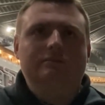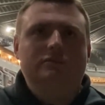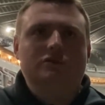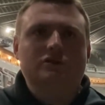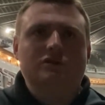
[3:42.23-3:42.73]

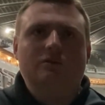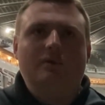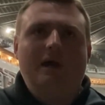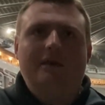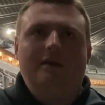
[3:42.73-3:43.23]
just the
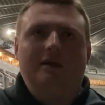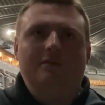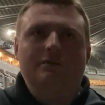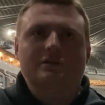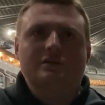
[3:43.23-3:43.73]
way that he
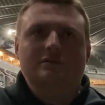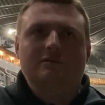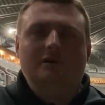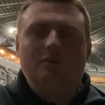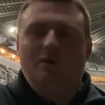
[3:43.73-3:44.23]
was
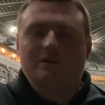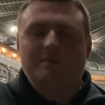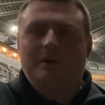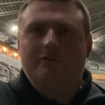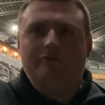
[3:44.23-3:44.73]

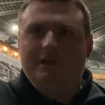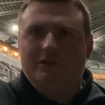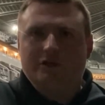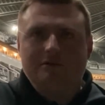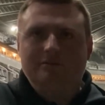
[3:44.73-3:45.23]
about the
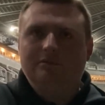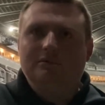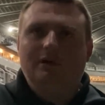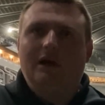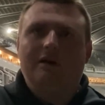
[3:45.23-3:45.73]
region,
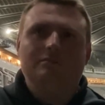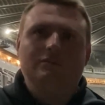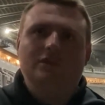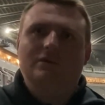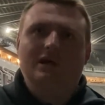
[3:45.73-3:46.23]

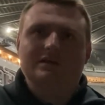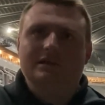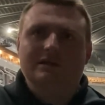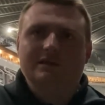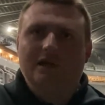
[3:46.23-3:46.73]

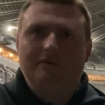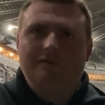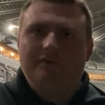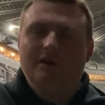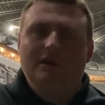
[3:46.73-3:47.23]
Newcastle
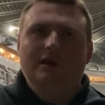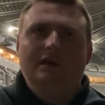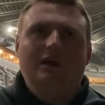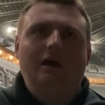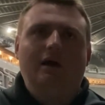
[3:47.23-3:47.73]
itself,
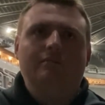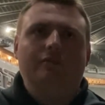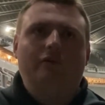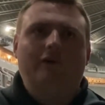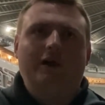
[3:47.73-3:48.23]

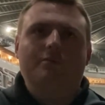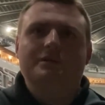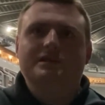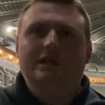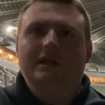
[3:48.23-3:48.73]
right up
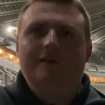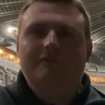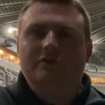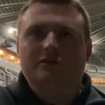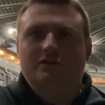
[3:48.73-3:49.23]
until he
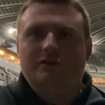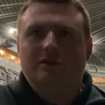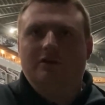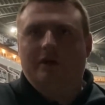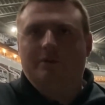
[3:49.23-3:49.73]
left us. He
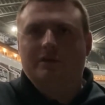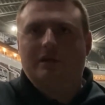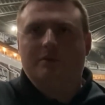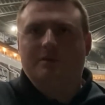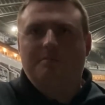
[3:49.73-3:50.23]

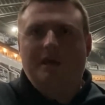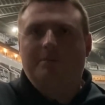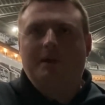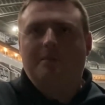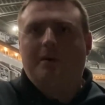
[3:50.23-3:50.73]
was a
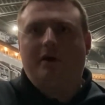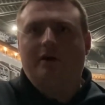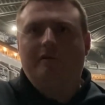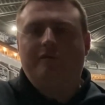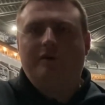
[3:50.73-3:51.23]
big
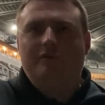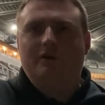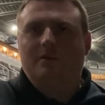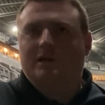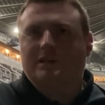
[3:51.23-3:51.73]
part of
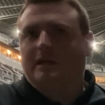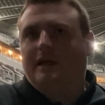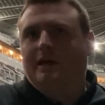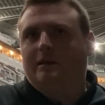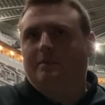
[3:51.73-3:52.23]
Newcastle
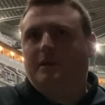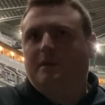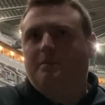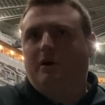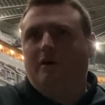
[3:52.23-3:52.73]
United, a
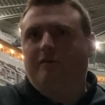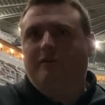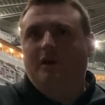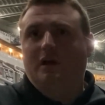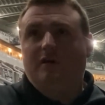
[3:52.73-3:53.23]
big part
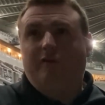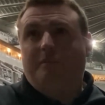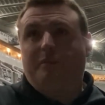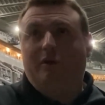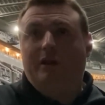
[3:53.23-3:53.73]
of
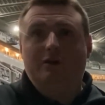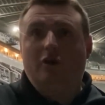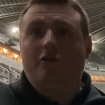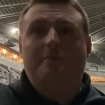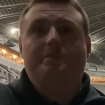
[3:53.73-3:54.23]
football in
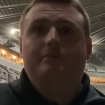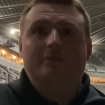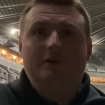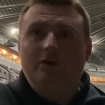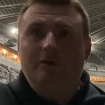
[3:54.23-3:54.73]
Europe.
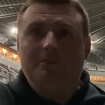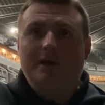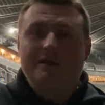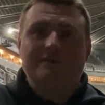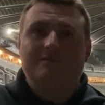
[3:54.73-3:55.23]

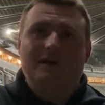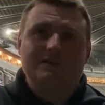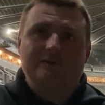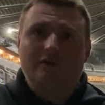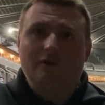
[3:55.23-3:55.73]

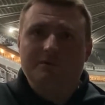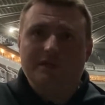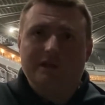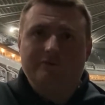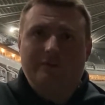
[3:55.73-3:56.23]
Massive clubs
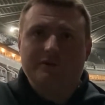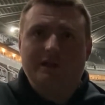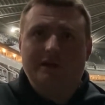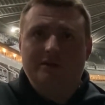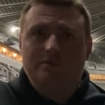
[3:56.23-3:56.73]
that he's
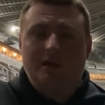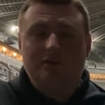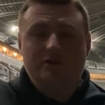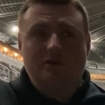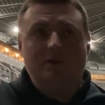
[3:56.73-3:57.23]
represented as well.
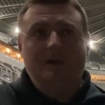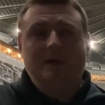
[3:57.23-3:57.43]
So